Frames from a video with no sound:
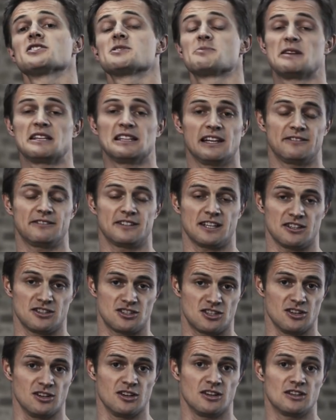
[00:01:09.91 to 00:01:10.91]
been left
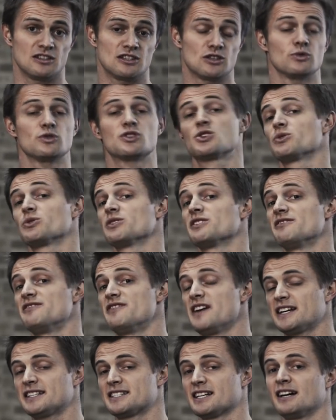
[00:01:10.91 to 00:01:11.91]
unturned to ensure the
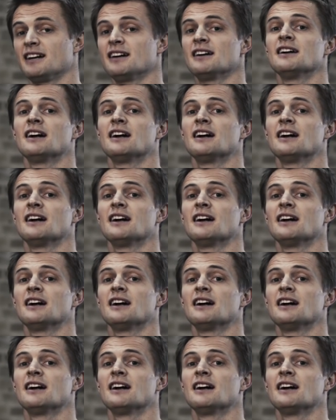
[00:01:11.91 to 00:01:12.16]
Vector